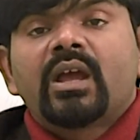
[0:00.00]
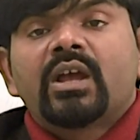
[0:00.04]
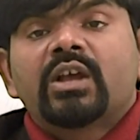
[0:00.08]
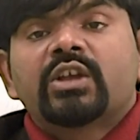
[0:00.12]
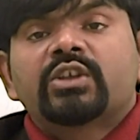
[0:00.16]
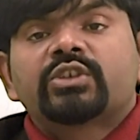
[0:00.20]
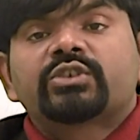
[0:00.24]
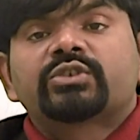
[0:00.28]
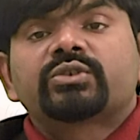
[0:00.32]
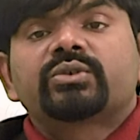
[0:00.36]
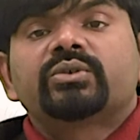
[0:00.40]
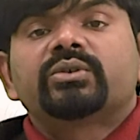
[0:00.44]

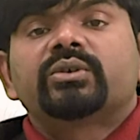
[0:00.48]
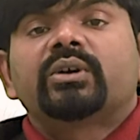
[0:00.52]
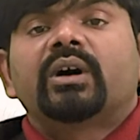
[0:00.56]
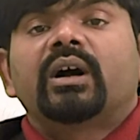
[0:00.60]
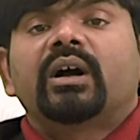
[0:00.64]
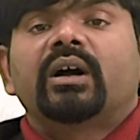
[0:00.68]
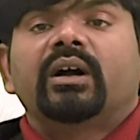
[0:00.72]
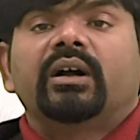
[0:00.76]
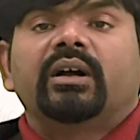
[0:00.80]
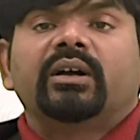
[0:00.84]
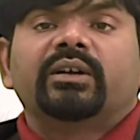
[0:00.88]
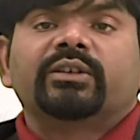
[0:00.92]

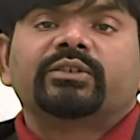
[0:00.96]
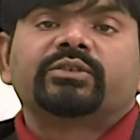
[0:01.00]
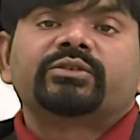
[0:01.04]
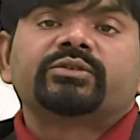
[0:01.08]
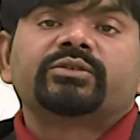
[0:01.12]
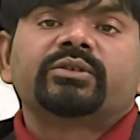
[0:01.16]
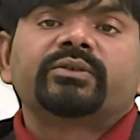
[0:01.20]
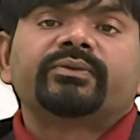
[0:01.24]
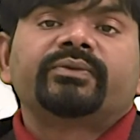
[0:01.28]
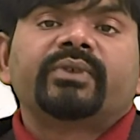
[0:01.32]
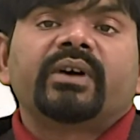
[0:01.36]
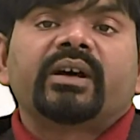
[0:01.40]
so
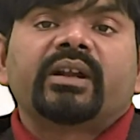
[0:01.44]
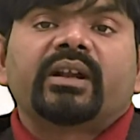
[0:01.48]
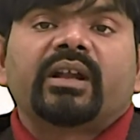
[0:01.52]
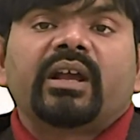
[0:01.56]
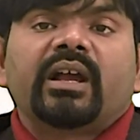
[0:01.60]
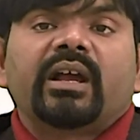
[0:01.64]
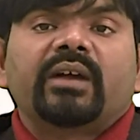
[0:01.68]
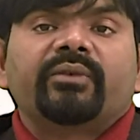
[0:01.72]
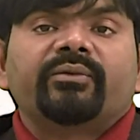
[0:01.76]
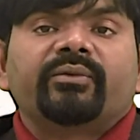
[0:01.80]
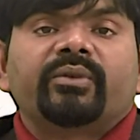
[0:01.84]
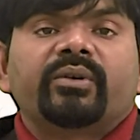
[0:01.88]
so far
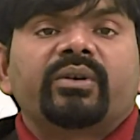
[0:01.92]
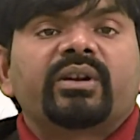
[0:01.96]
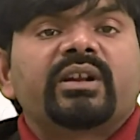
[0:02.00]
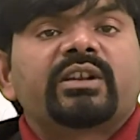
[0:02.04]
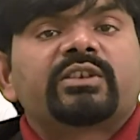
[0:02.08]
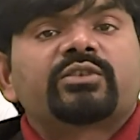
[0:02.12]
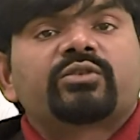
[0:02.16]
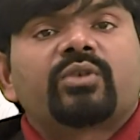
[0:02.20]
I have already